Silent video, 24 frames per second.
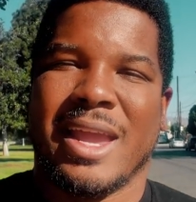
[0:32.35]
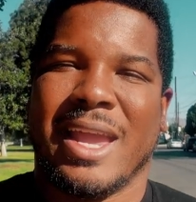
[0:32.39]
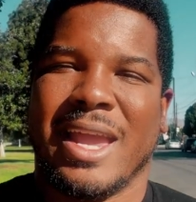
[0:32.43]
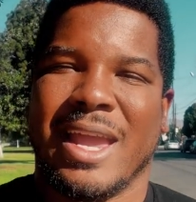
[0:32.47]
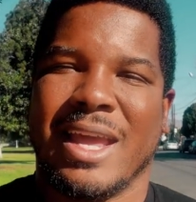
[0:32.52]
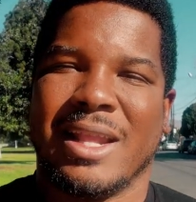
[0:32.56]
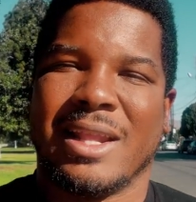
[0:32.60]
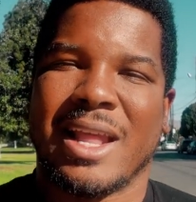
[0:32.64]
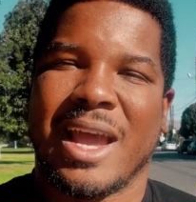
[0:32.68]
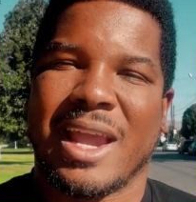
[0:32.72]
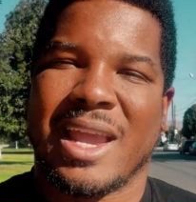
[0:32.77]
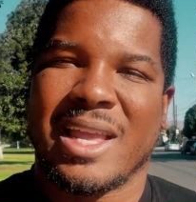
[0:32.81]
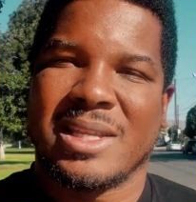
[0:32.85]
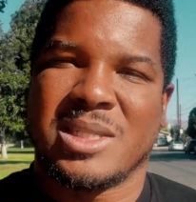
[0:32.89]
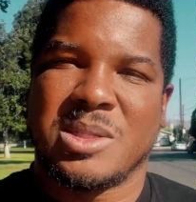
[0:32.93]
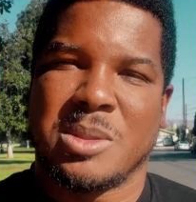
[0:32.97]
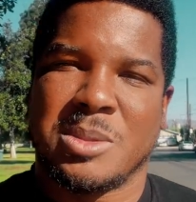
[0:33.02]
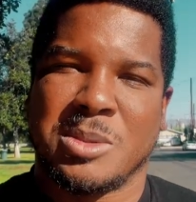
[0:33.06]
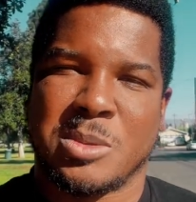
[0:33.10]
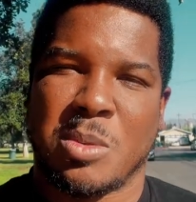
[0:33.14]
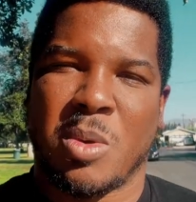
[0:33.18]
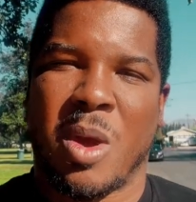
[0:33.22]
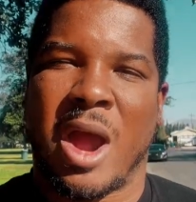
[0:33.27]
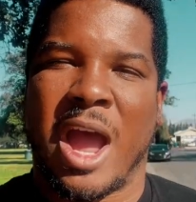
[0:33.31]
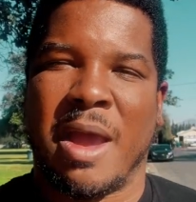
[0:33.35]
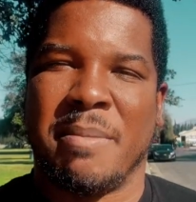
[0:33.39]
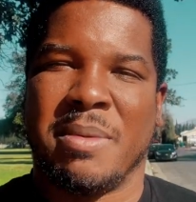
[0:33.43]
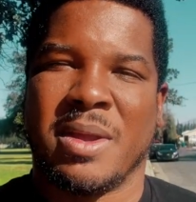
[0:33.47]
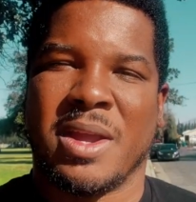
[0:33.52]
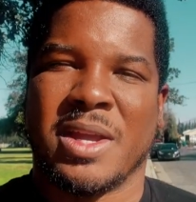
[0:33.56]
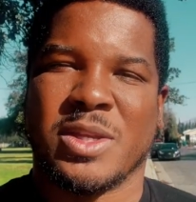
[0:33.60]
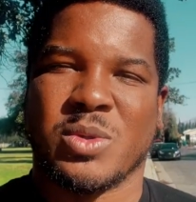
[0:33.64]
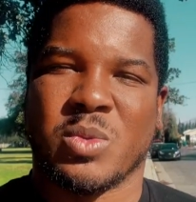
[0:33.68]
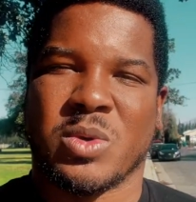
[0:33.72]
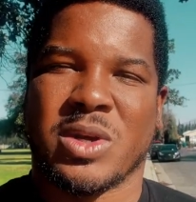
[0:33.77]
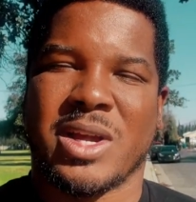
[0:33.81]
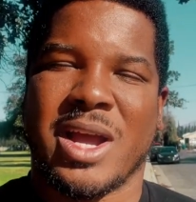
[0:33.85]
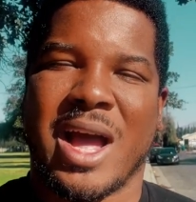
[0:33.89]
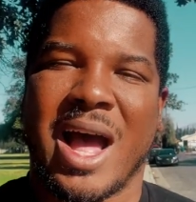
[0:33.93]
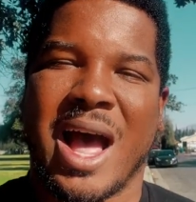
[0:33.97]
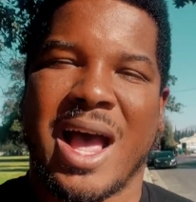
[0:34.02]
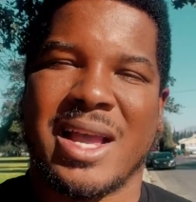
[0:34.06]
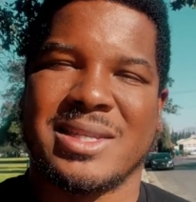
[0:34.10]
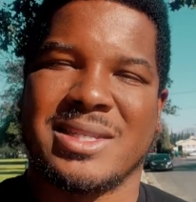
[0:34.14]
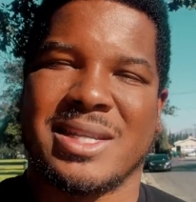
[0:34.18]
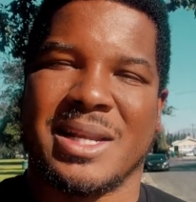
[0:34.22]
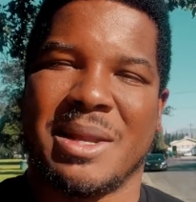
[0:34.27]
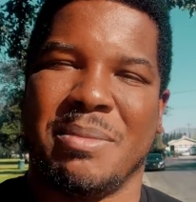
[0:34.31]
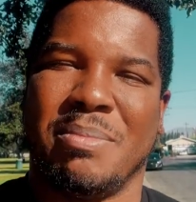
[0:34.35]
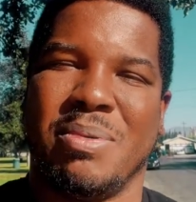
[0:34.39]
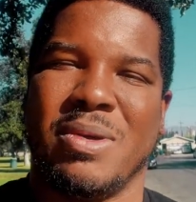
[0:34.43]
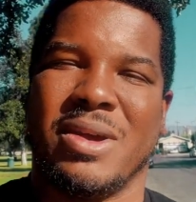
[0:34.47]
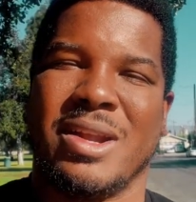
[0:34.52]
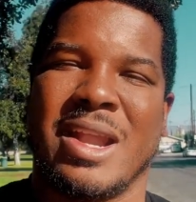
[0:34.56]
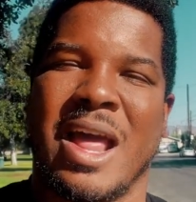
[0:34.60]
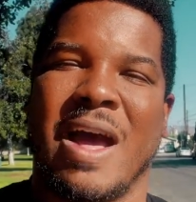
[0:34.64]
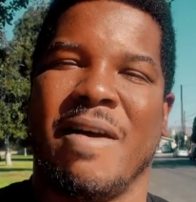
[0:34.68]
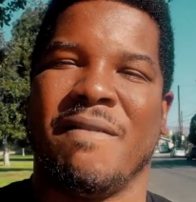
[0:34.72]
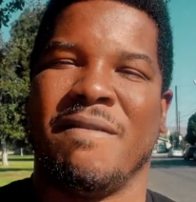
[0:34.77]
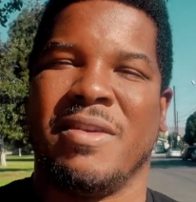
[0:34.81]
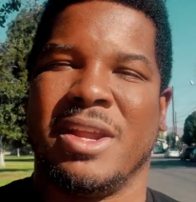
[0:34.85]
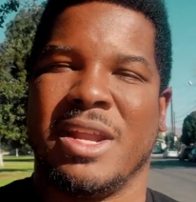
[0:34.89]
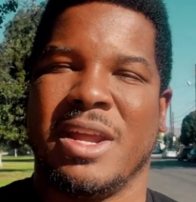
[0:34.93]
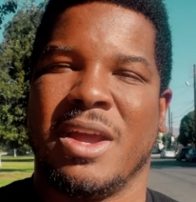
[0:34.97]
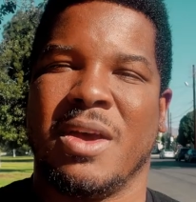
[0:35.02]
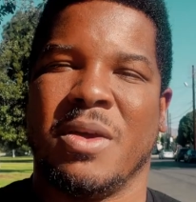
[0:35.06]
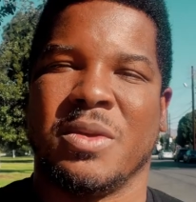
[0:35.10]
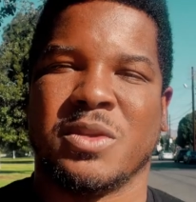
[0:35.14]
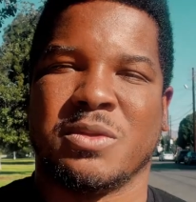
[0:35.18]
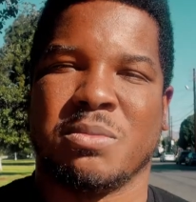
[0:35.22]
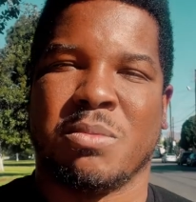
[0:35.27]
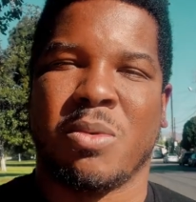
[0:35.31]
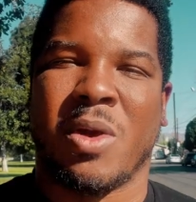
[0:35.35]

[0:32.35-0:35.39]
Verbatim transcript: Hit like and subscribe because we're constantly putting out videos.